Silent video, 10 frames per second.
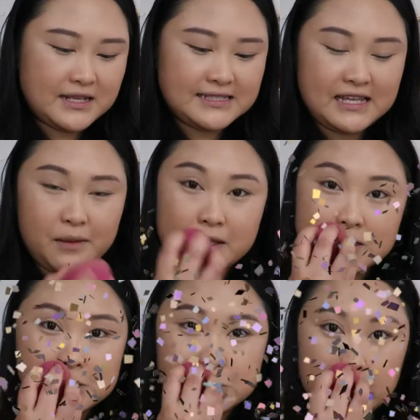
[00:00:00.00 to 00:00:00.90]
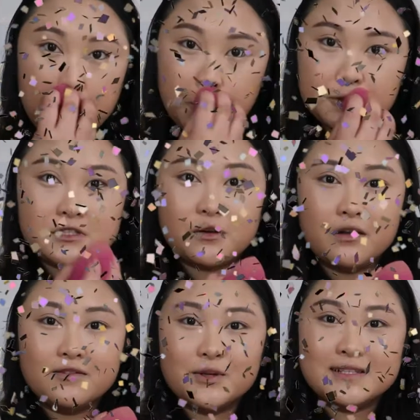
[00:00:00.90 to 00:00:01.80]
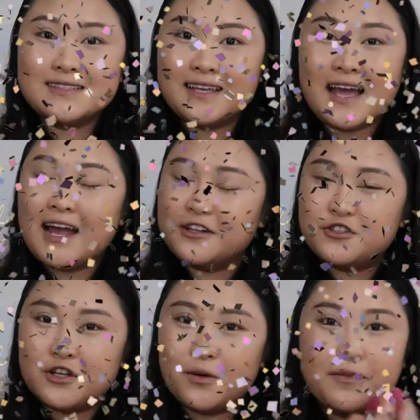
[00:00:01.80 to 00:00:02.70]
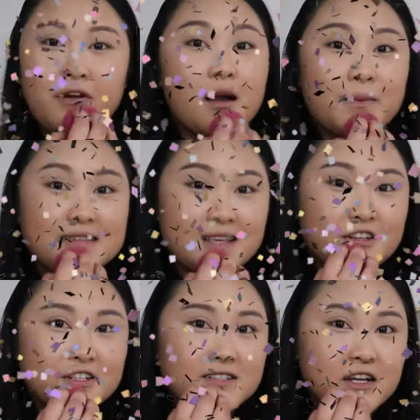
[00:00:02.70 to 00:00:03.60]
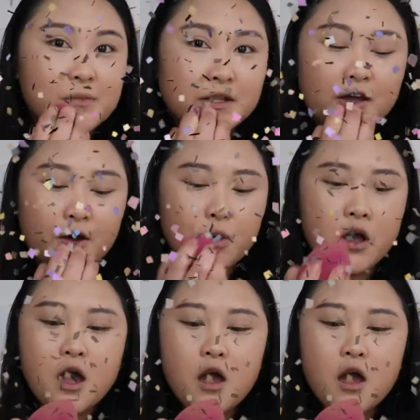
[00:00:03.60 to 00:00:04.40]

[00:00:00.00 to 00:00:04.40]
His name is Joe, so everyone say hi to Joe in the comment section down below,